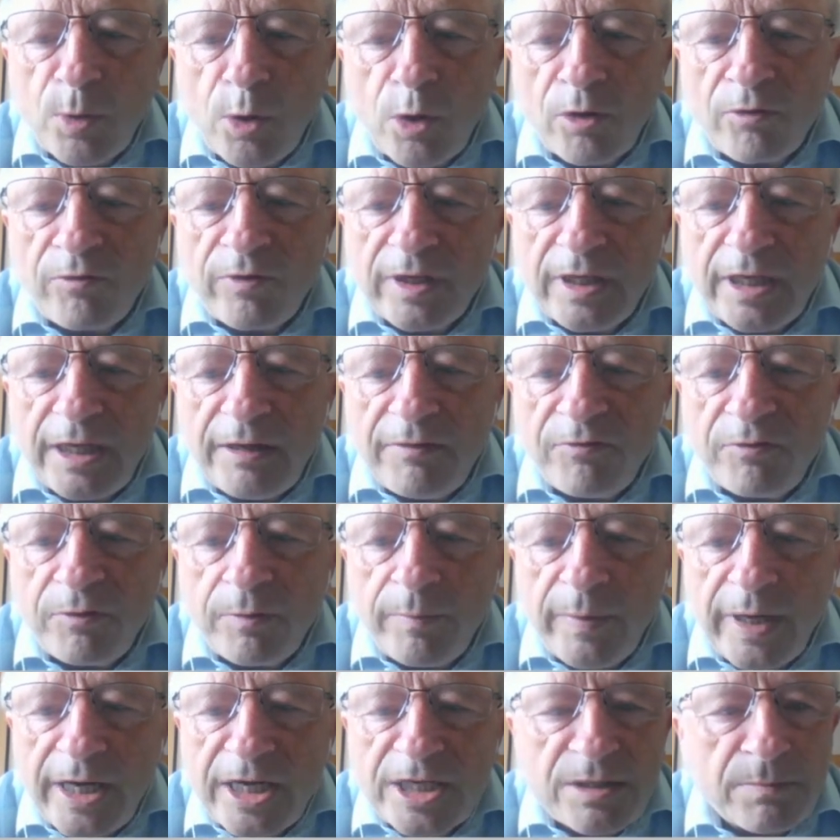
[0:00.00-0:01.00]
more of an
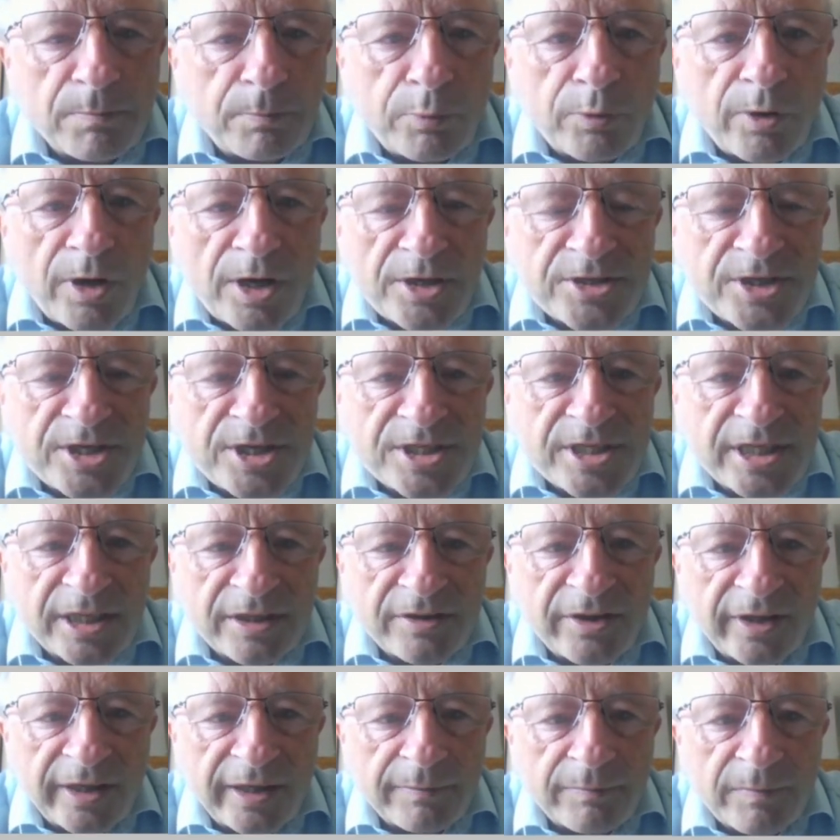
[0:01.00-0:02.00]
information
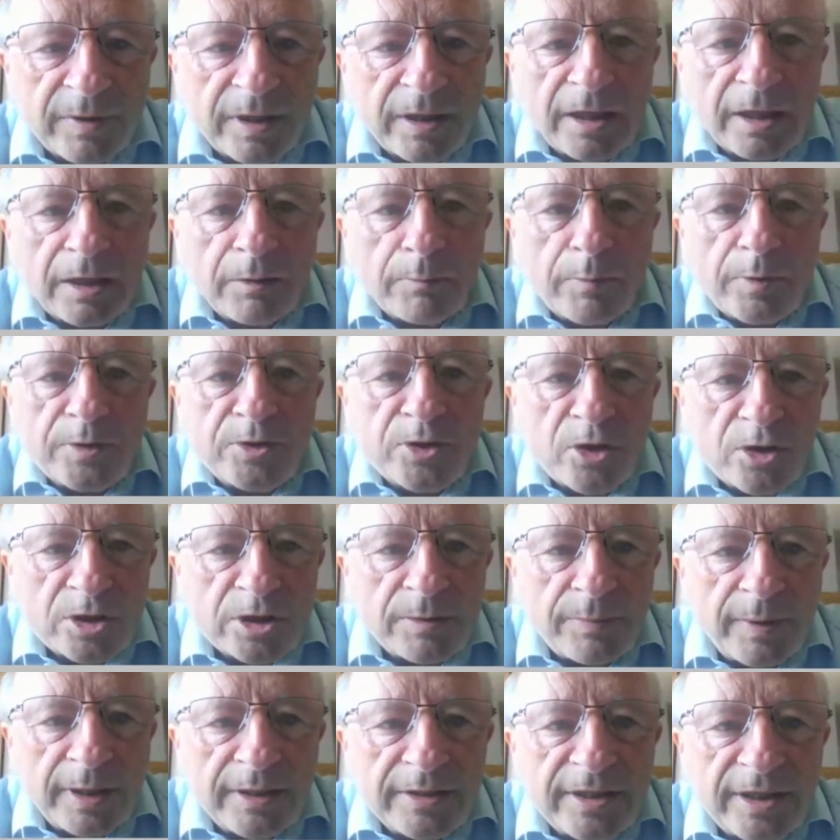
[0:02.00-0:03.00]
processing thing. We
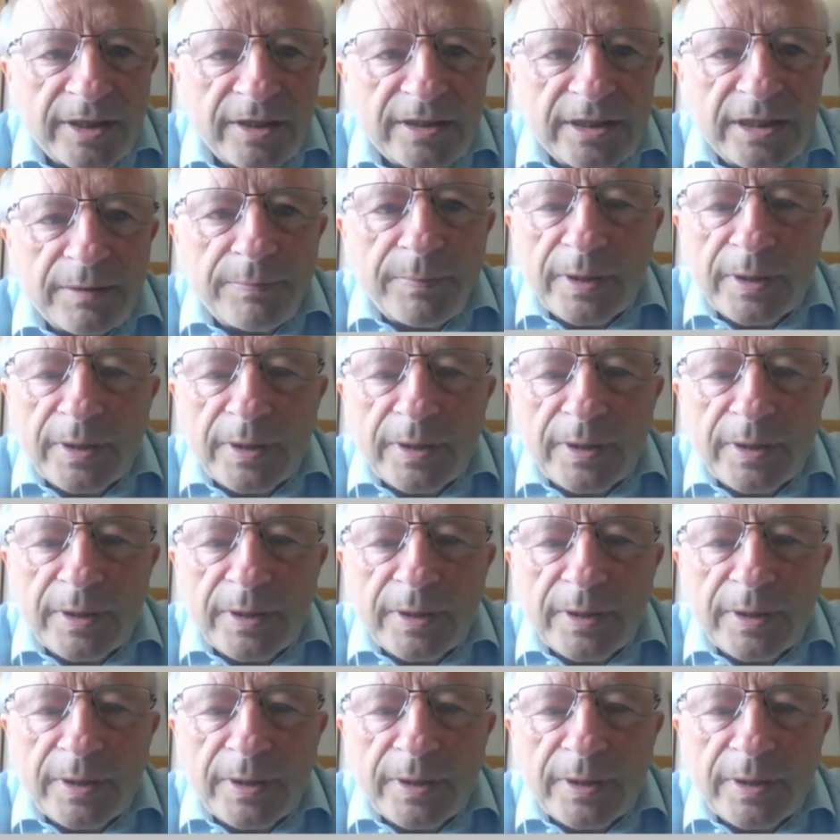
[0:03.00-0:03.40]
talked about there the